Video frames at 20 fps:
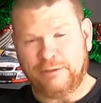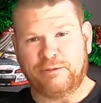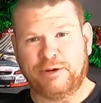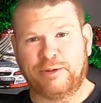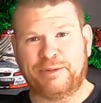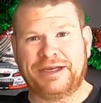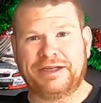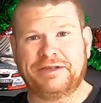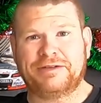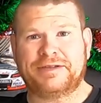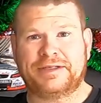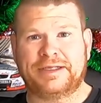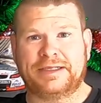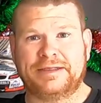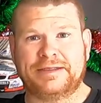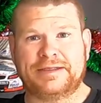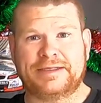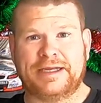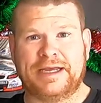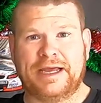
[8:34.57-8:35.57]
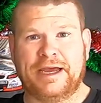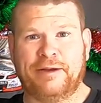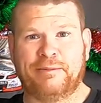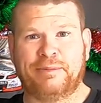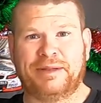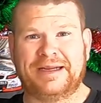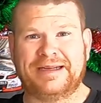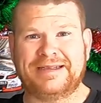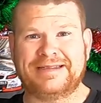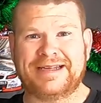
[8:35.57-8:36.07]
Will be interesting to see how
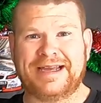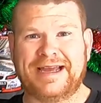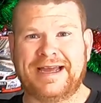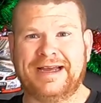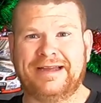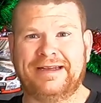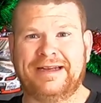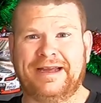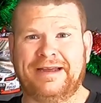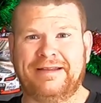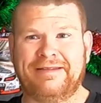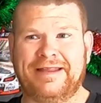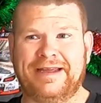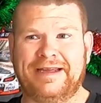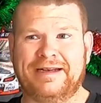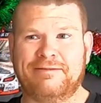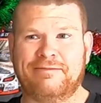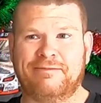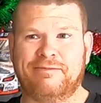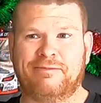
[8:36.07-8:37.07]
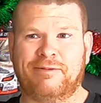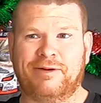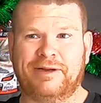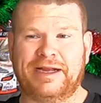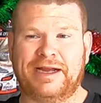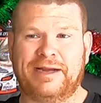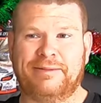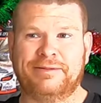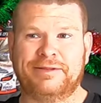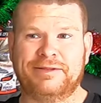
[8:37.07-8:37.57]
it plays out, and then
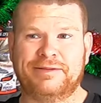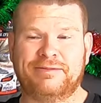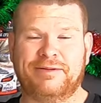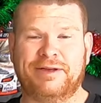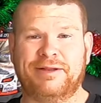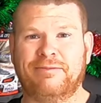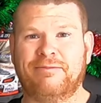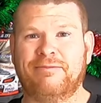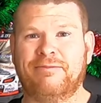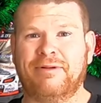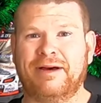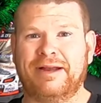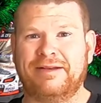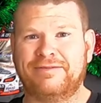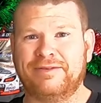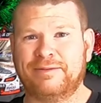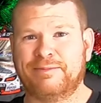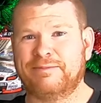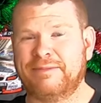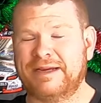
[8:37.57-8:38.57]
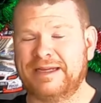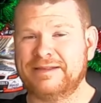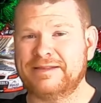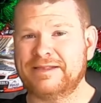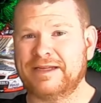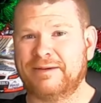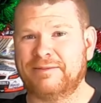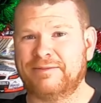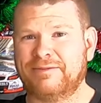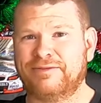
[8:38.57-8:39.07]
what happens, whether one of them
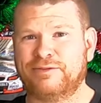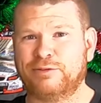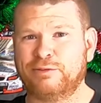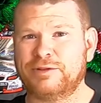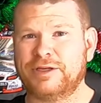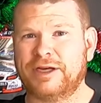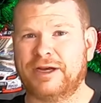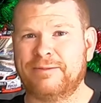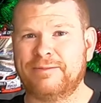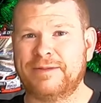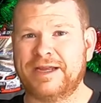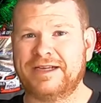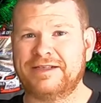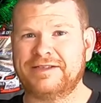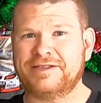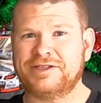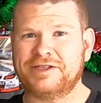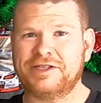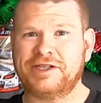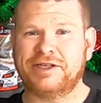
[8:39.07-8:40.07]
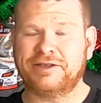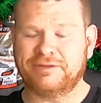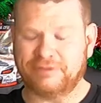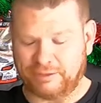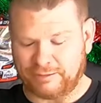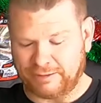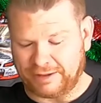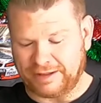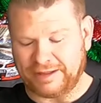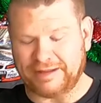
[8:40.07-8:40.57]
ends up full-time next year
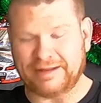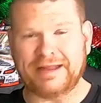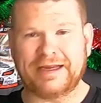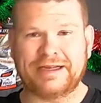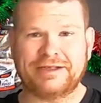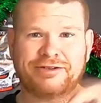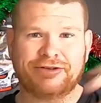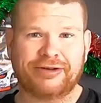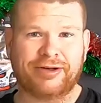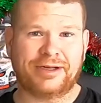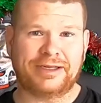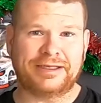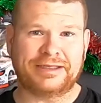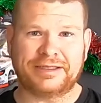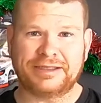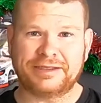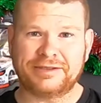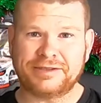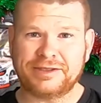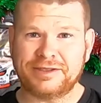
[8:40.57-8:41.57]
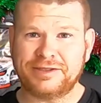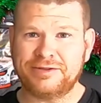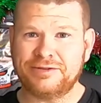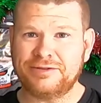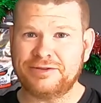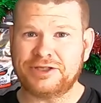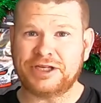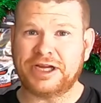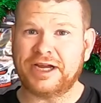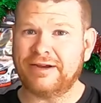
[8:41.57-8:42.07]
or whether they try and
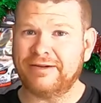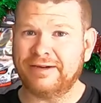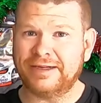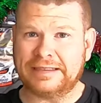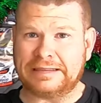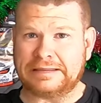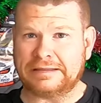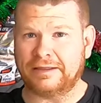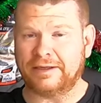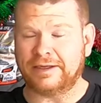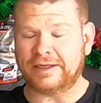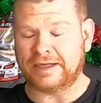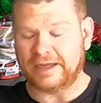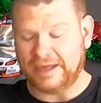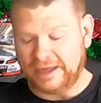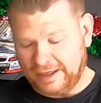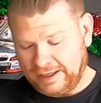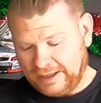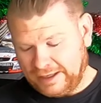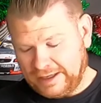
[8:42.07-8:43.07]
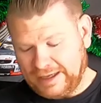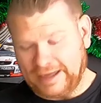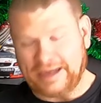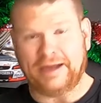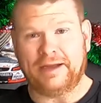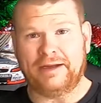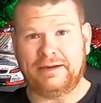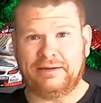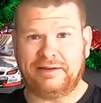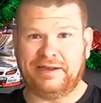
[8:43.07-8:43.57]
continue sharing, like
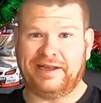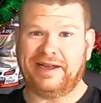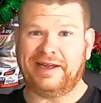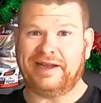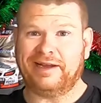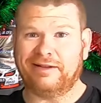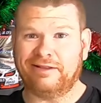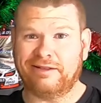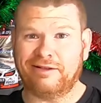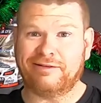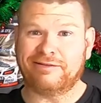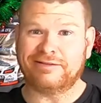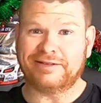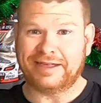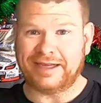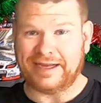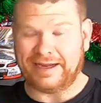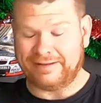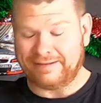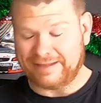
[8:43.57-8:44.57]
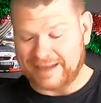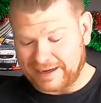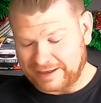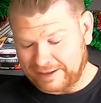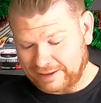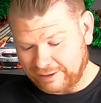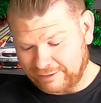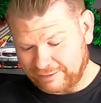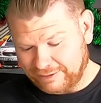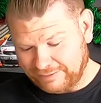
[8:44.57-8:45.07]
how long can
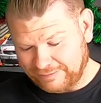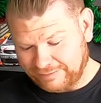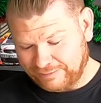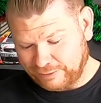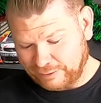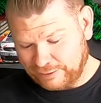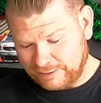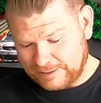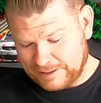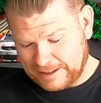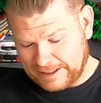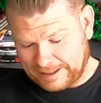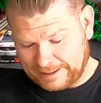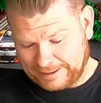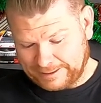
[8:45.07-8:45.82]
that go on for.